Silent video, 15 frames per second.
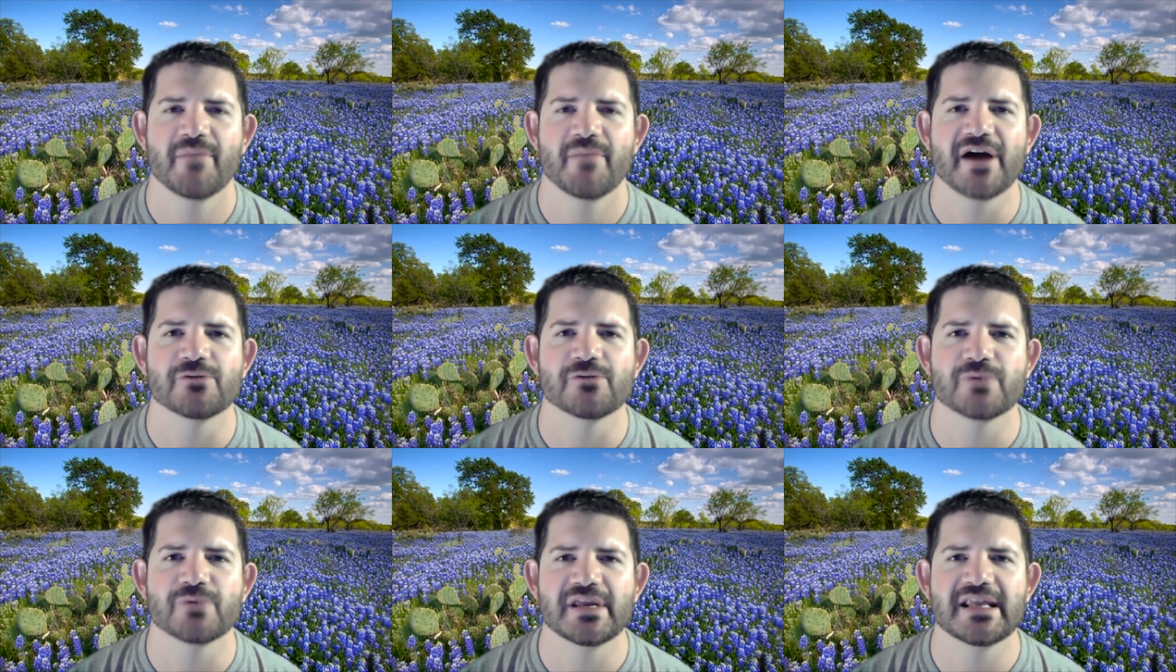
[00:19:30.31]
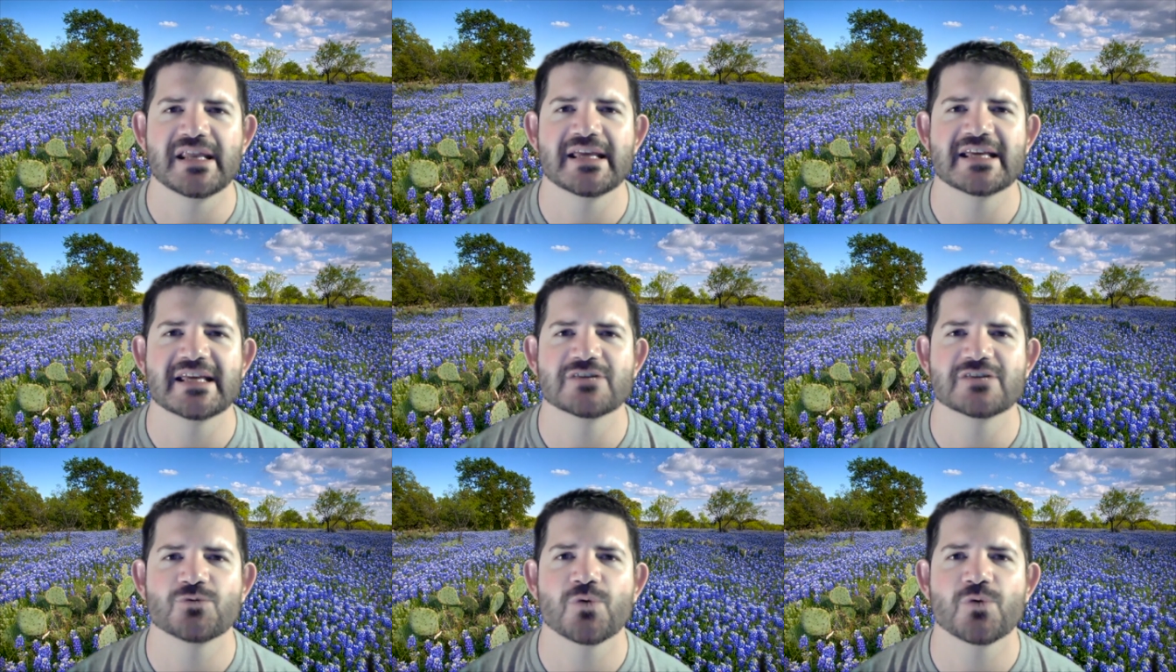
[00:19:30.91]
by reading
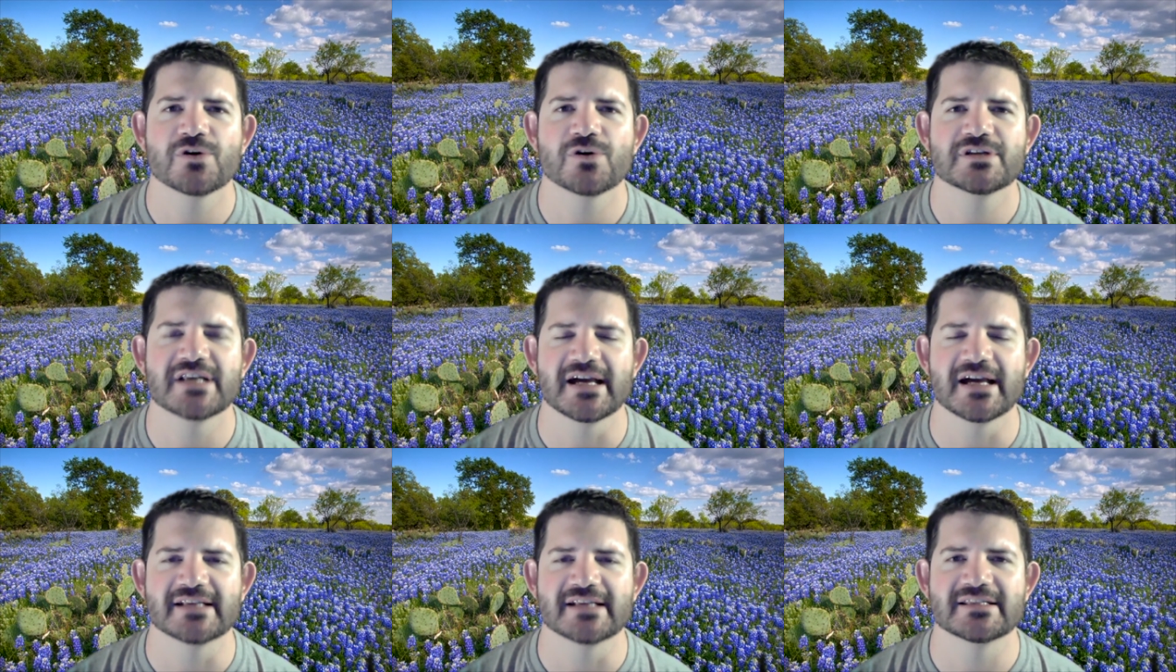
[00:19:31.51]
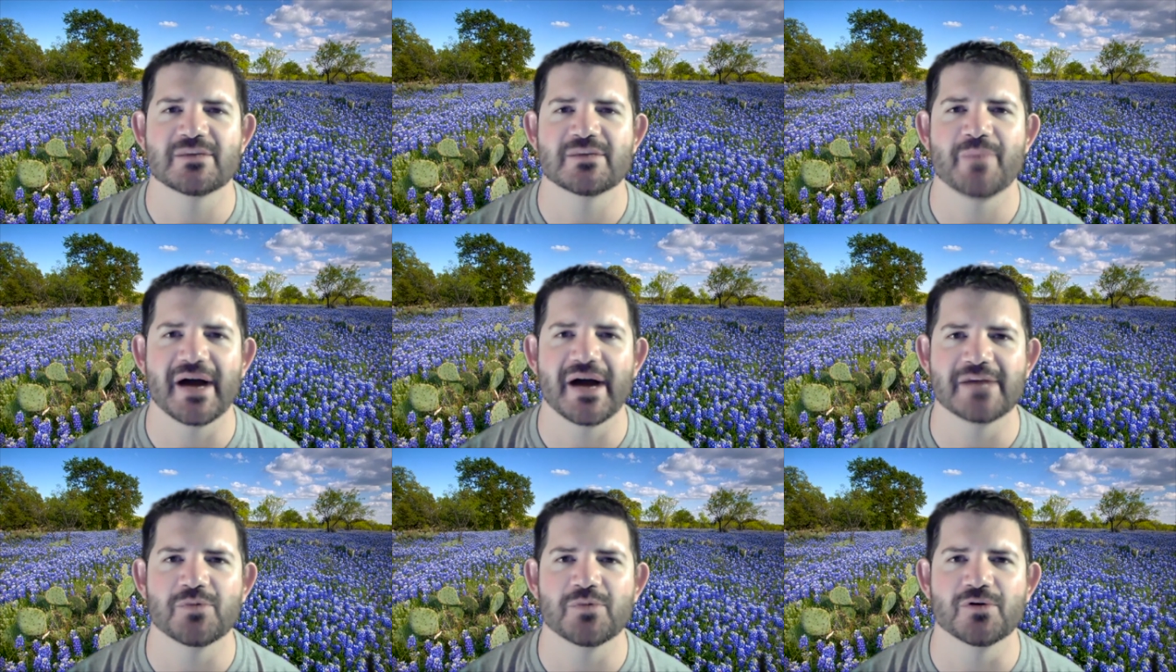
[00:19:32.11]
his word to us, the
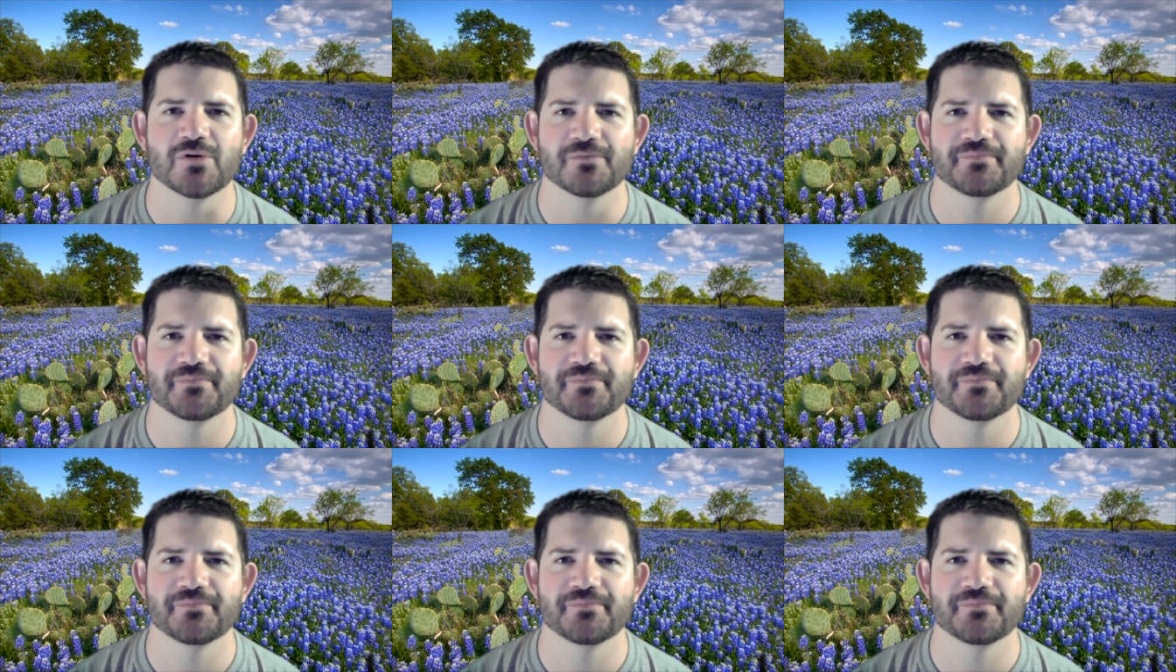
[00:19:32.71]
Bible.